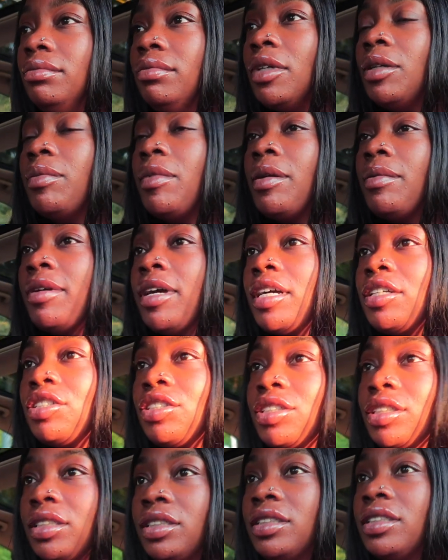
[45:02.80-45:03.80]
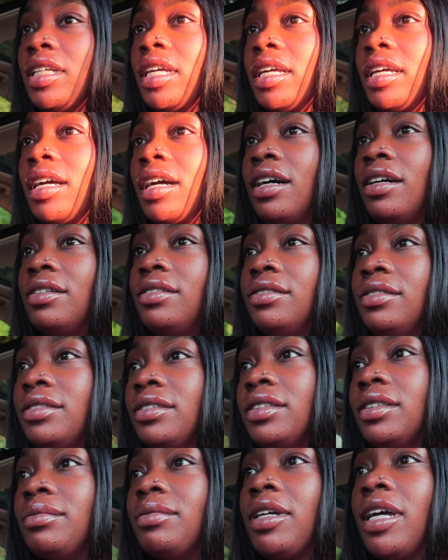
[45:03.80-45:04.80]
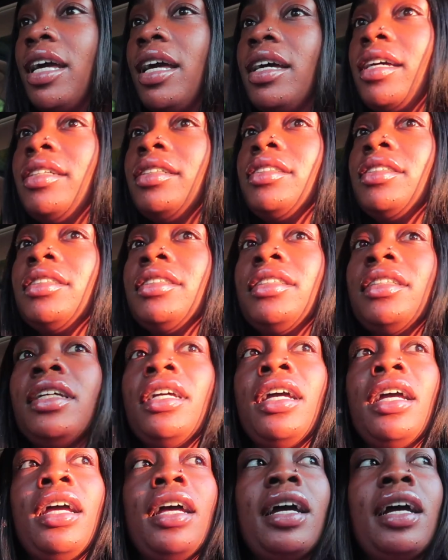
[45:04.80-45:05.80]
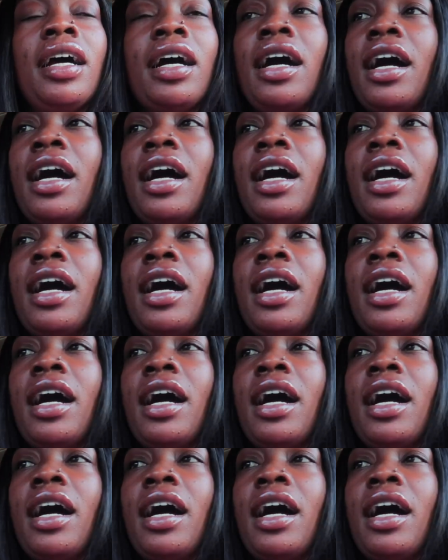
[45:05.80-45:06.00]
Well, maybe I should take out some cash.